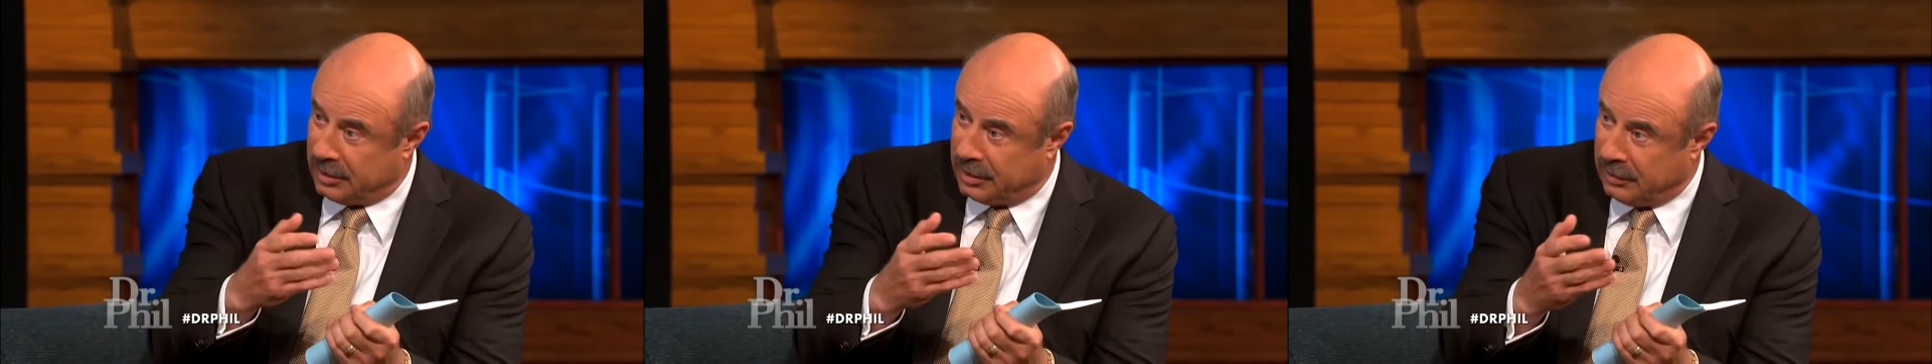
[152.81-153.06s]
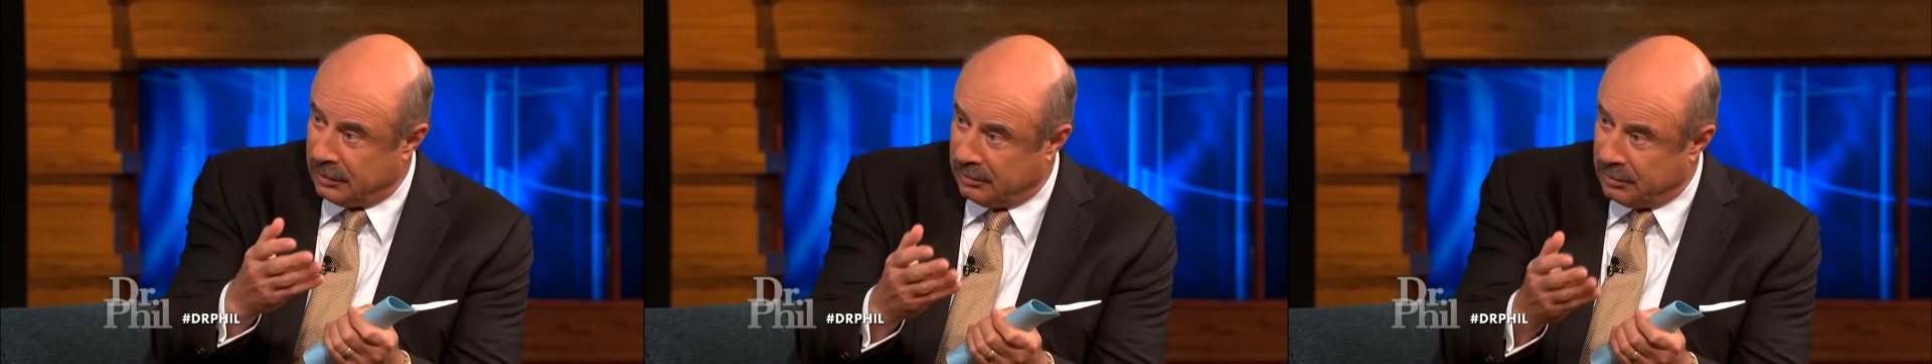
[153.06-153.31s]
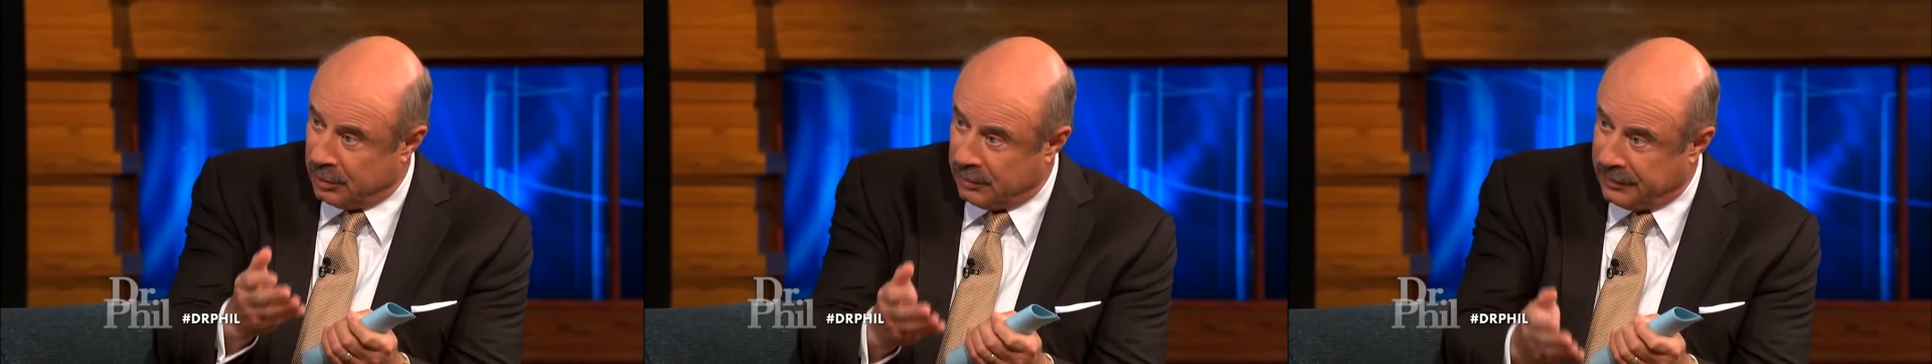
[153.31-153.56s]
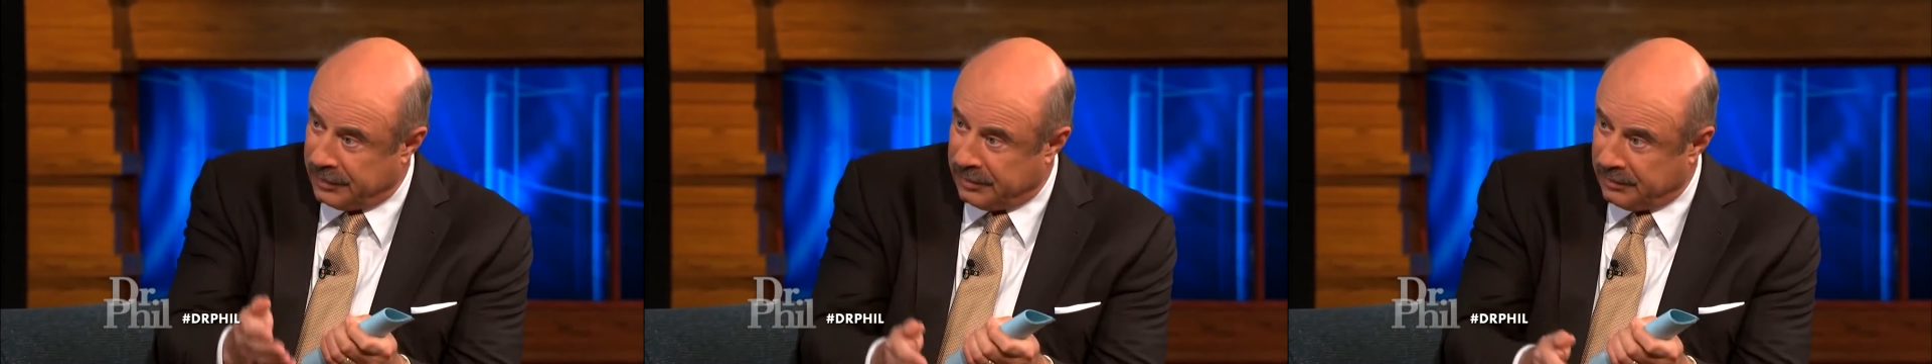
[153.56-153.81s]
to a
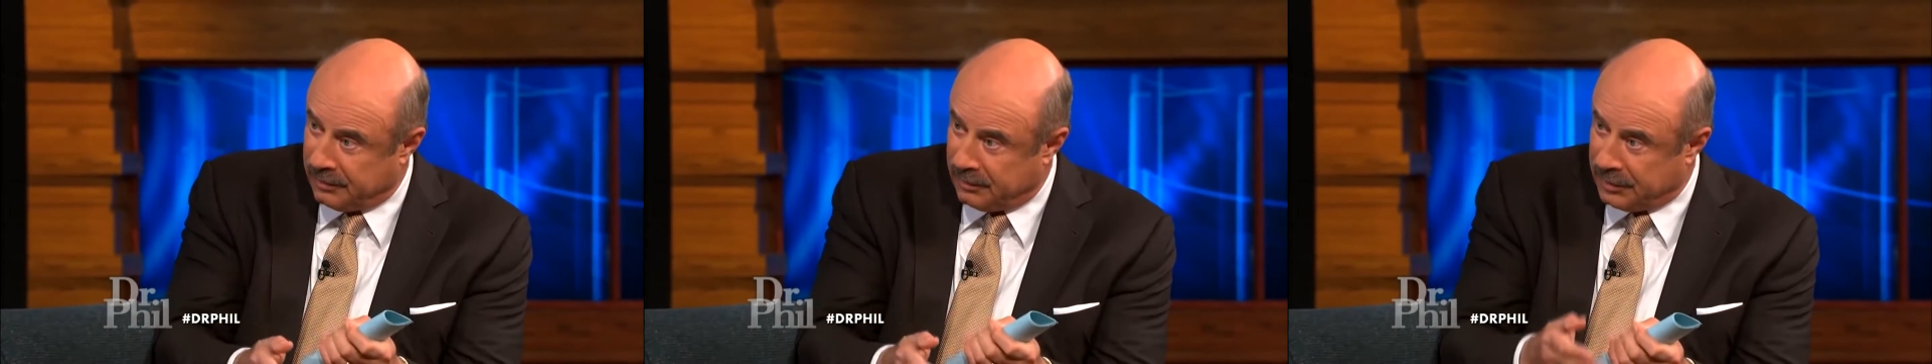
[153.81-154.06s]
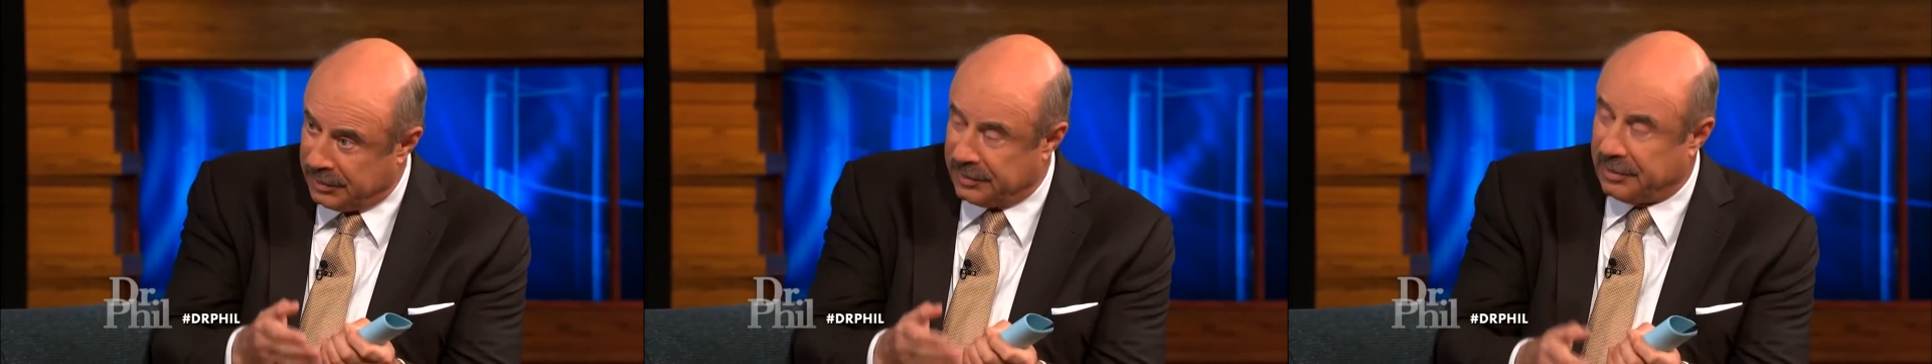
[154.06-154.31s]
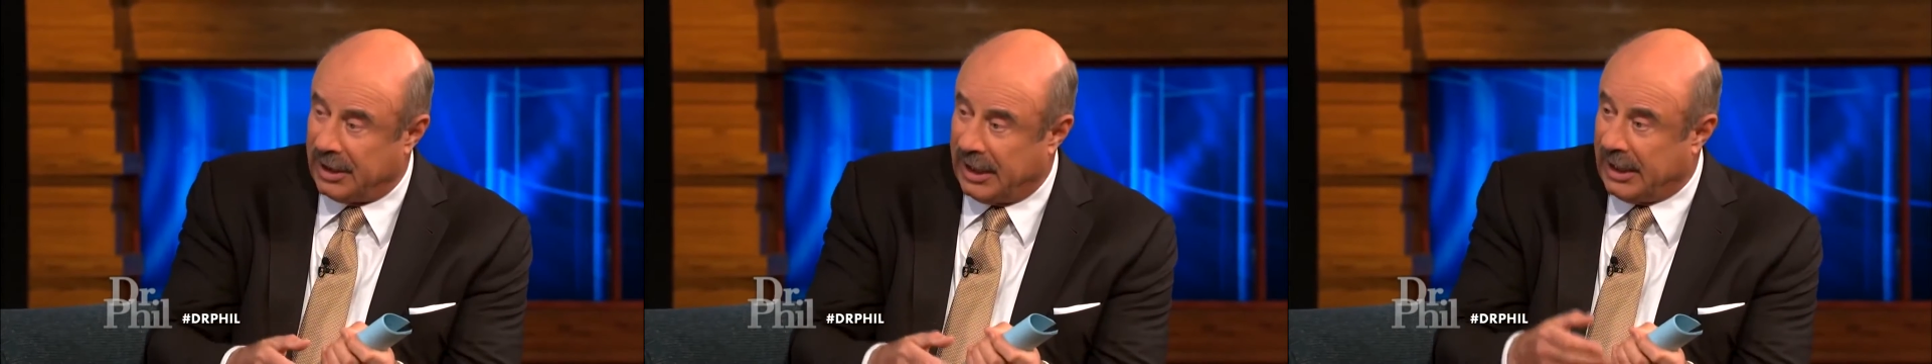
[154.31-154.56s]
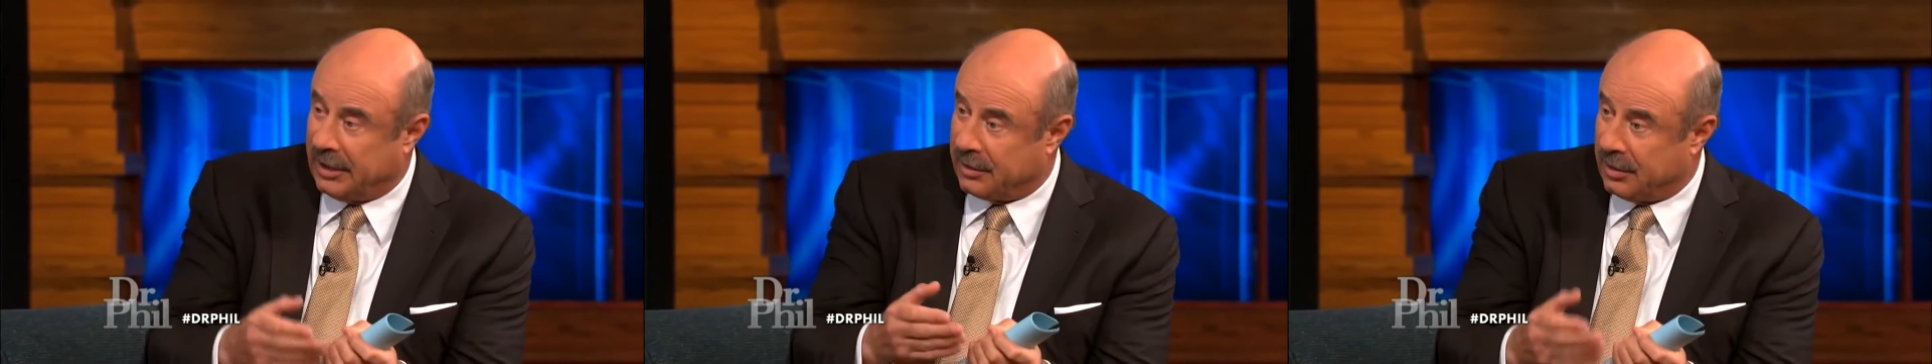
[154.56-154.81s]
movie with your
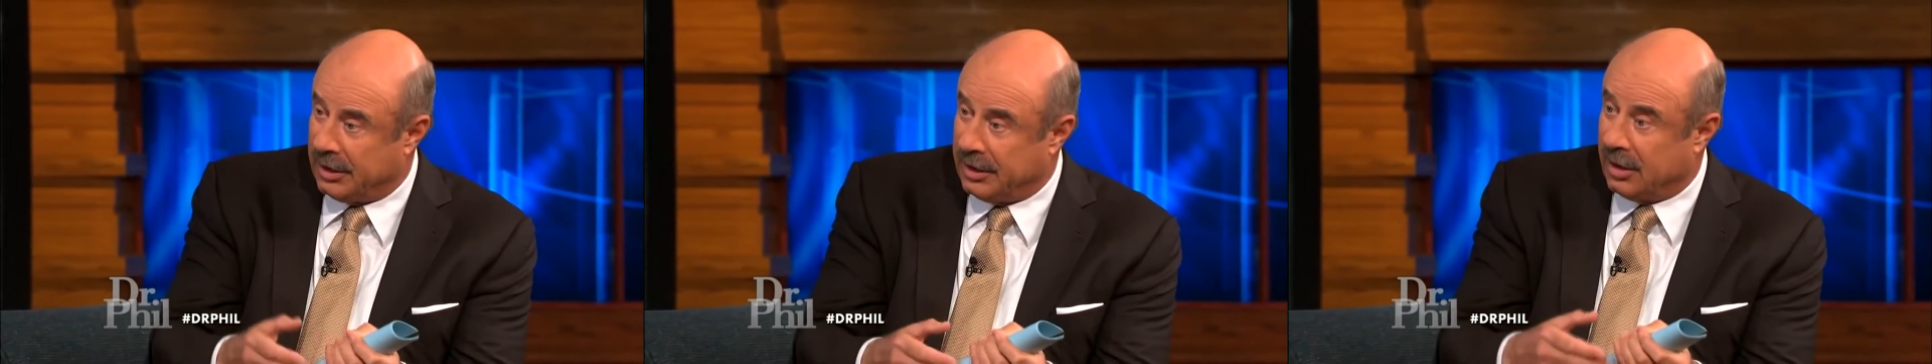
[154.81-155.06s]
dad early